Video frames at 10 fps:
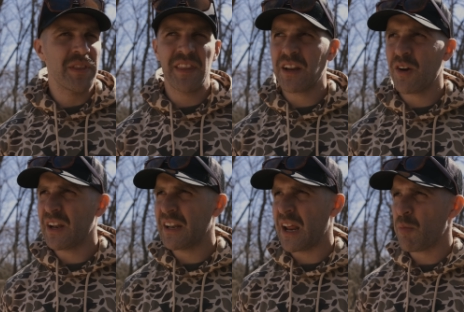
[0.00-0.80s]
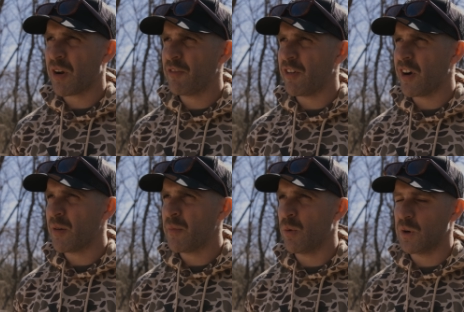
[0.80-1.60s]
and then go hit a neighboring
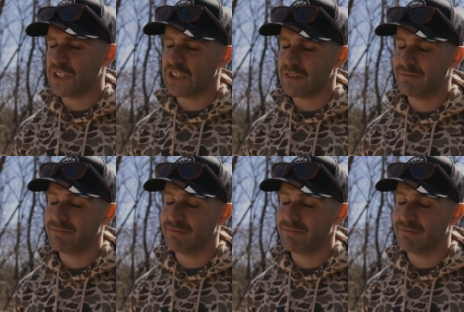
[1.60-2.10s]
farm, which